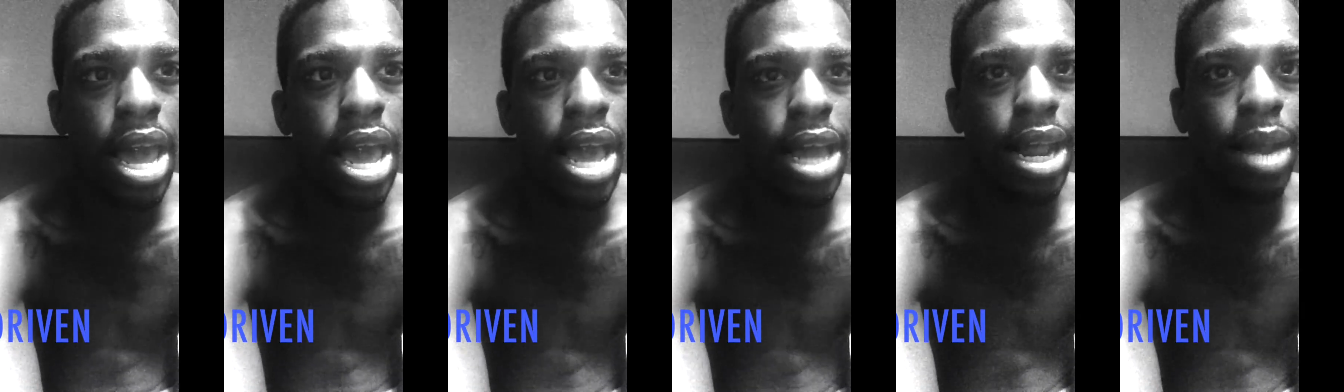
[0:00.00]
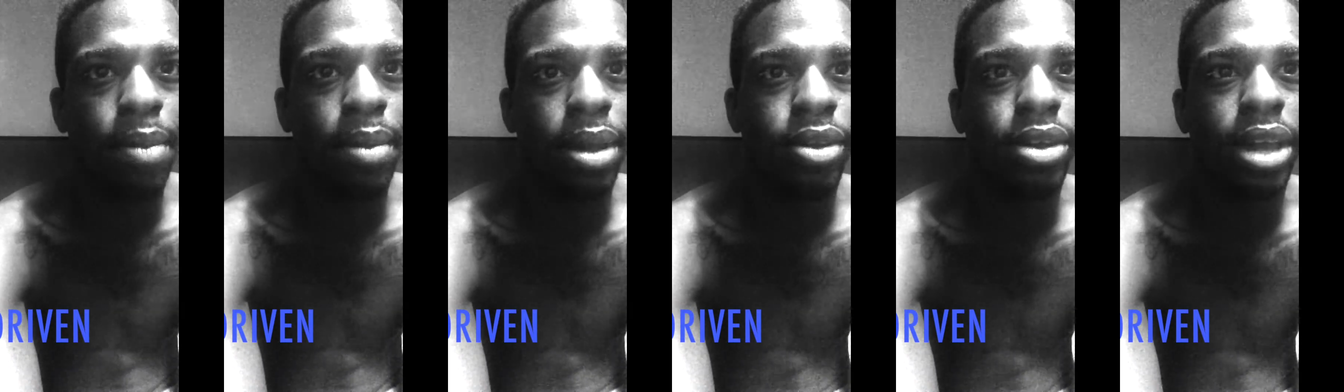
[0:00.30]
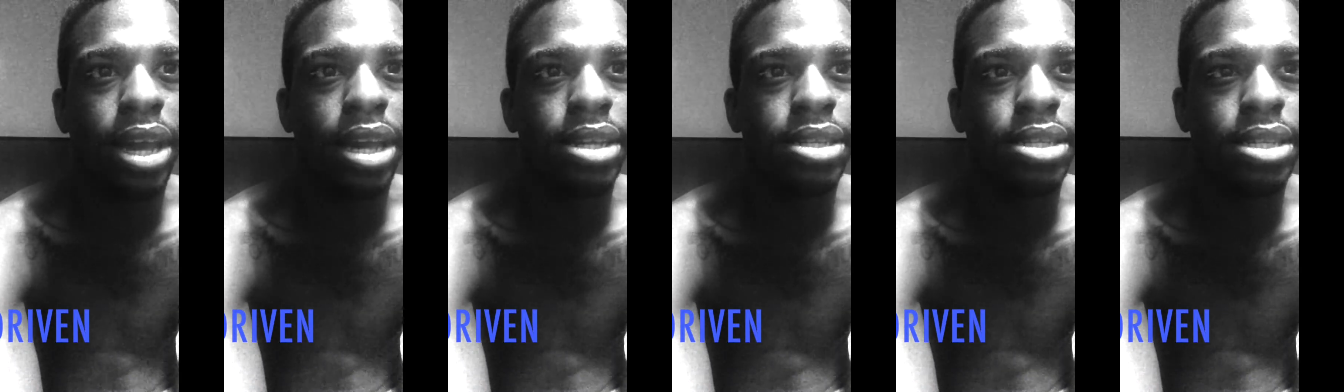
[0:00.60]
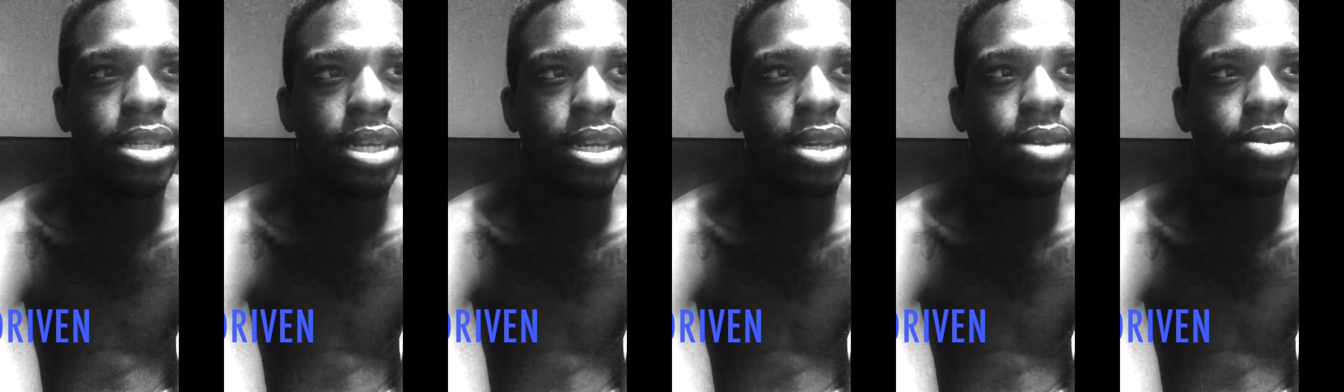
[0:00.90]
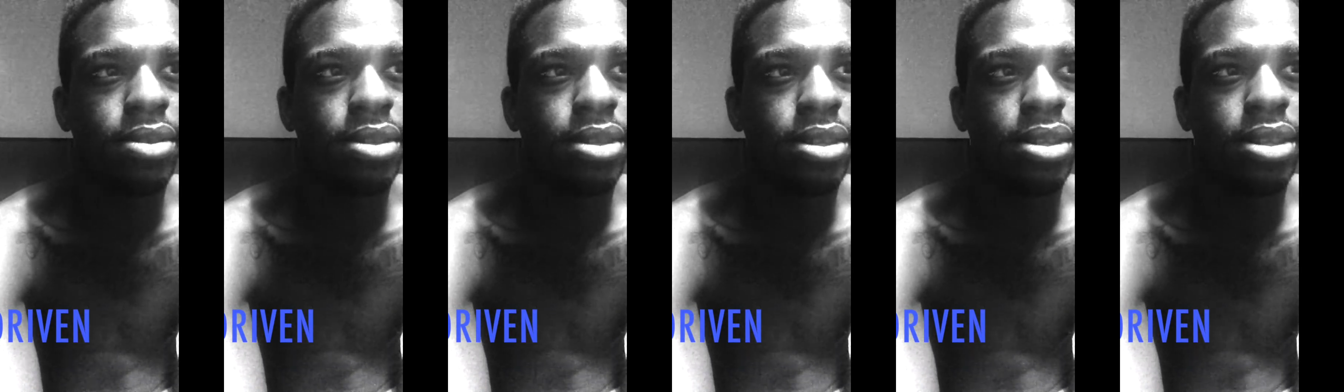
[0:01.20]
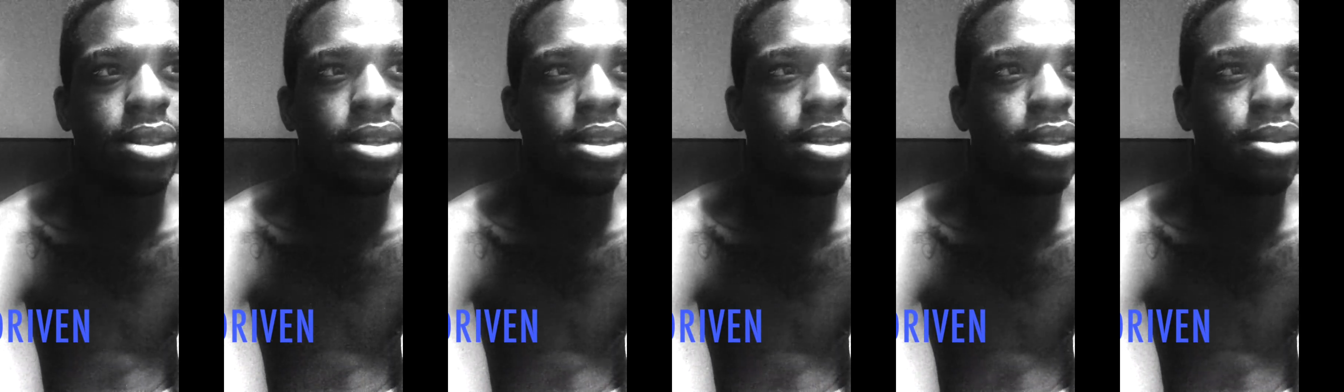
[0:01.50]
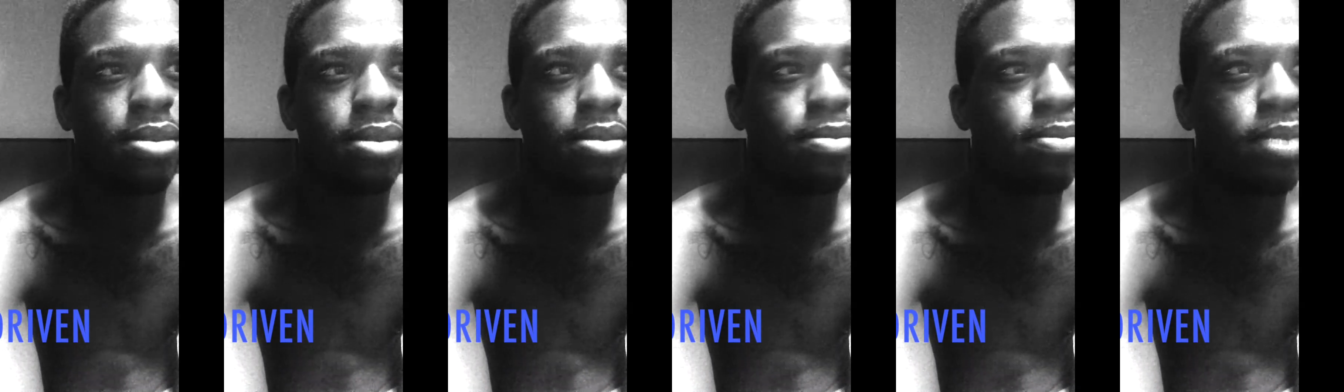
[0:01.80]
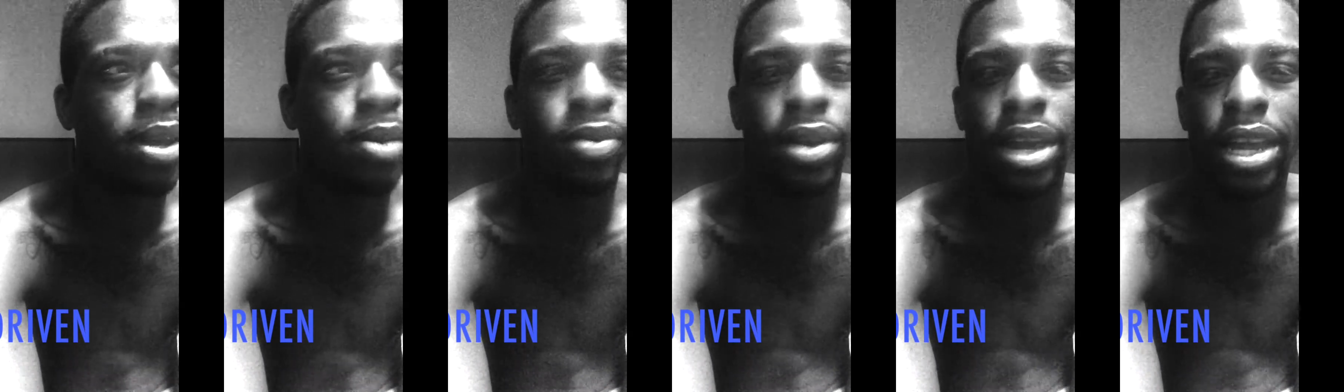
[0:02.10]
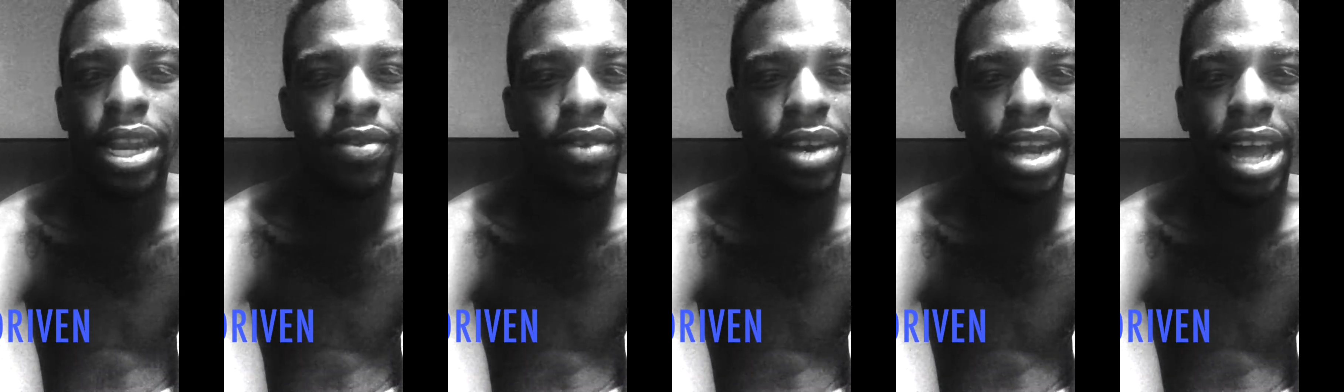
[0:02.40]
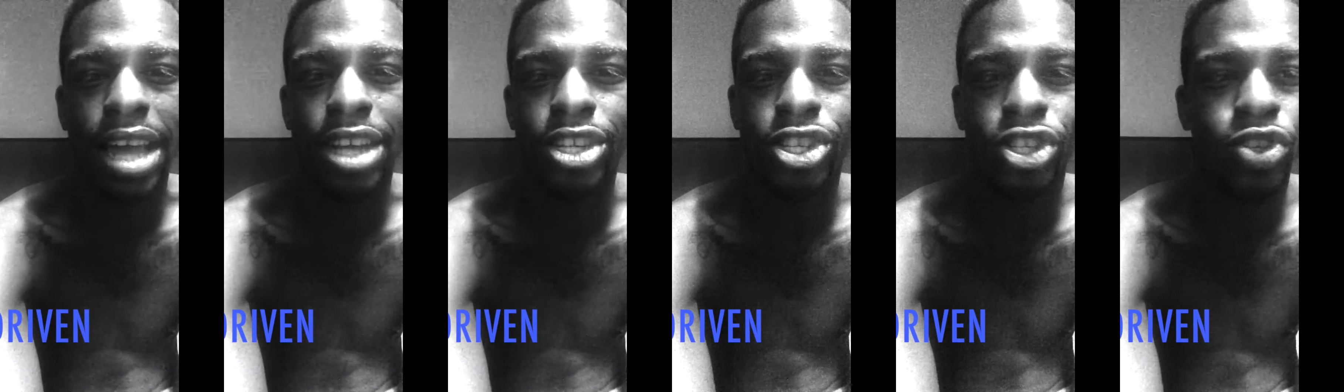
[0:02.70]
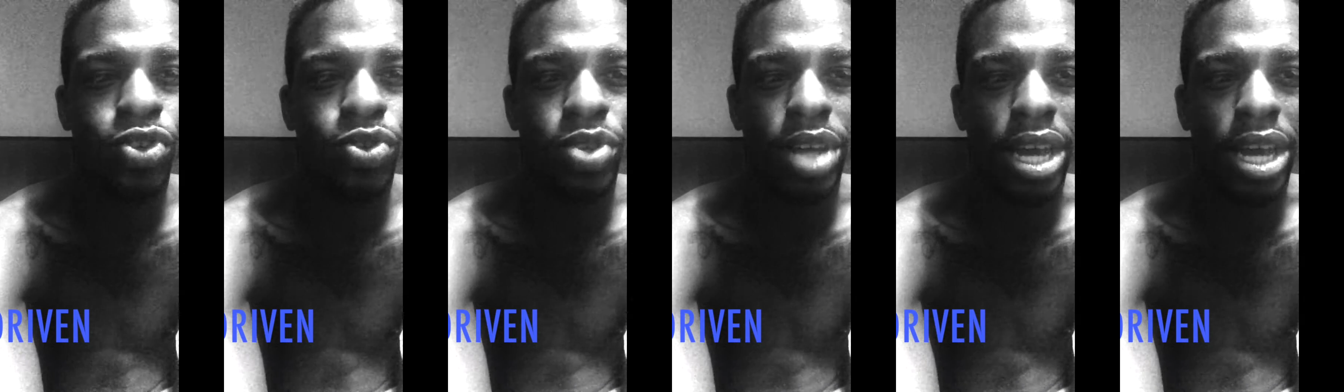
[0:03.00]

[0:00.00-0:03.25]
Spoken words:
And I'm like, okay, see, people can't even last 2